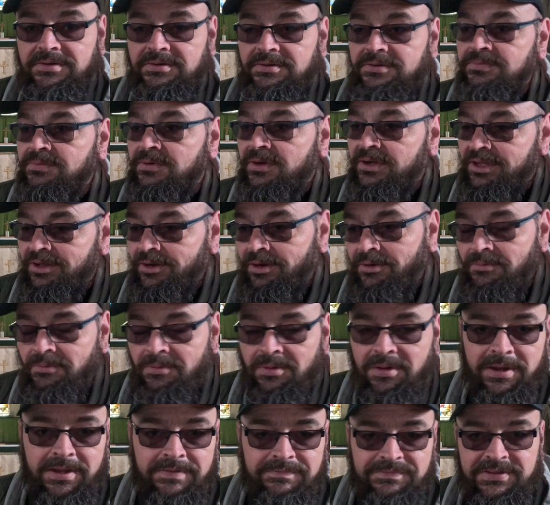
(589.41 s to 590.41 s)
Alright, I
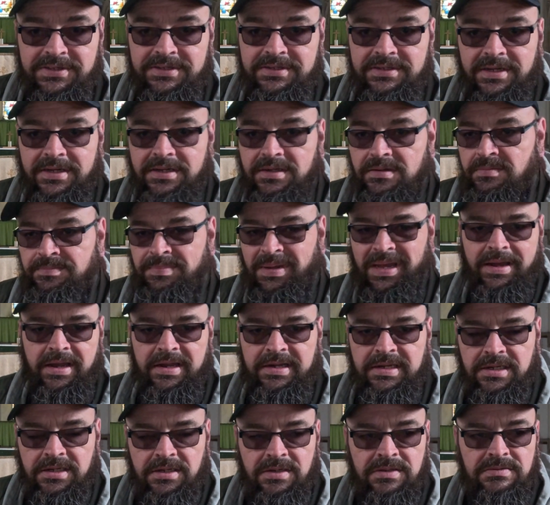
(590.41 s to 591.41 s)
arrived at about
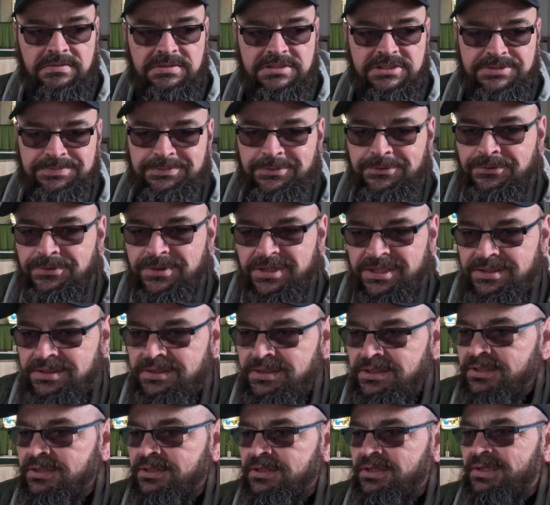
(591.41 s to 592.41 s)
8 o'clock this
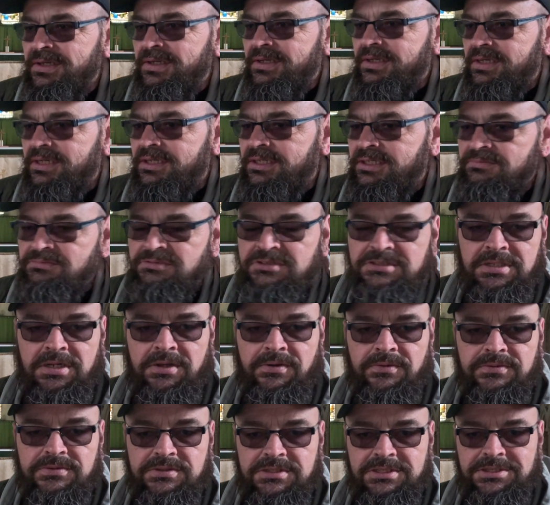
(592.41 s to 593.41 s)
morning and it was
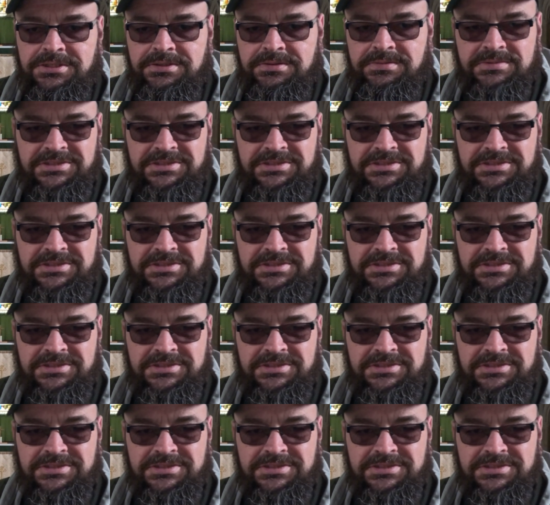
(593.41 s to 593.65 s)
locked.